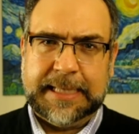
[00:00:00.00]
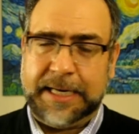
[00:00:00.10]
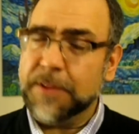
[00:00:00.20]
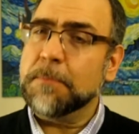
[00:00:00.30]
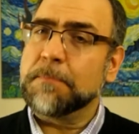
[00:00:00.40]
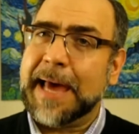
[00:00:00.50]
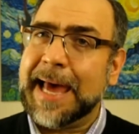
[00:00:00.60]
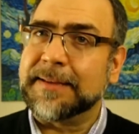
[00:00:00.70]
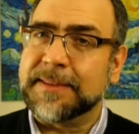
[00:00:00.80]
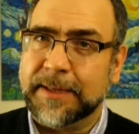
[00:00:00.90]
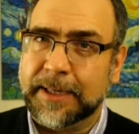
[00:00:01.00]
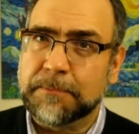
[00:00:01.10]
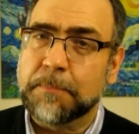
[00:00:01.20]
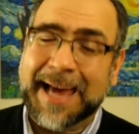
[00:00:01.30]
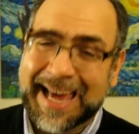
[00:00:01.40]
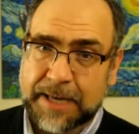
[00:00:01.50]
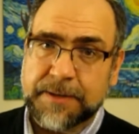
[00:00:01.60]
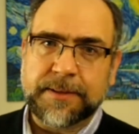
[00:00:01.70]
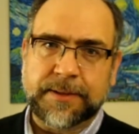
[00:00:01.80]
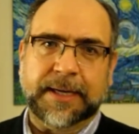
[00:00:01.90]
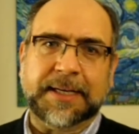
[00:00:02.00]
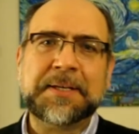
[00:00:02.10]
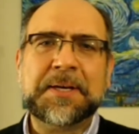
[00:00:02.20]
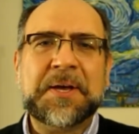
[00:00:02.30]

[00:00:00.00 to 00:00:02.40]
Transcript: Another bag thing, bad thing,